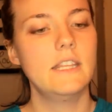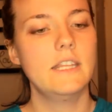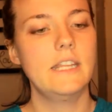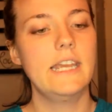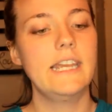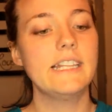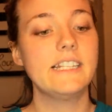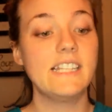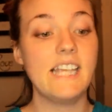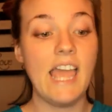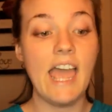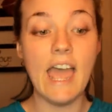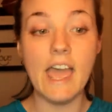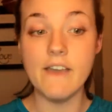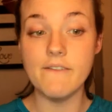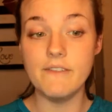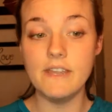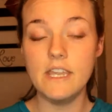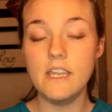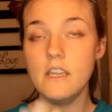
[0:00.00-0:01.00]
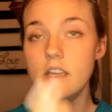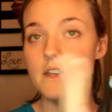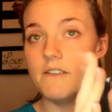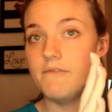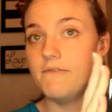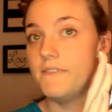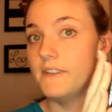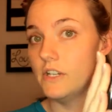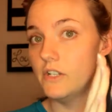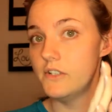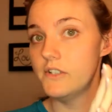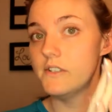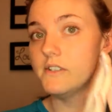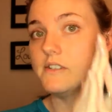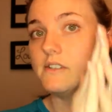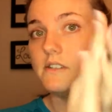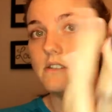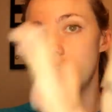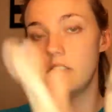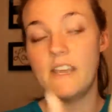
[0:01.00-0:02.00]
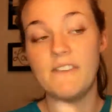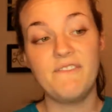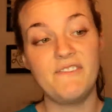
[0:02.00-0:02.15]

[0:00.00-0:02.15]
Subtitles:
It's heavy. It feels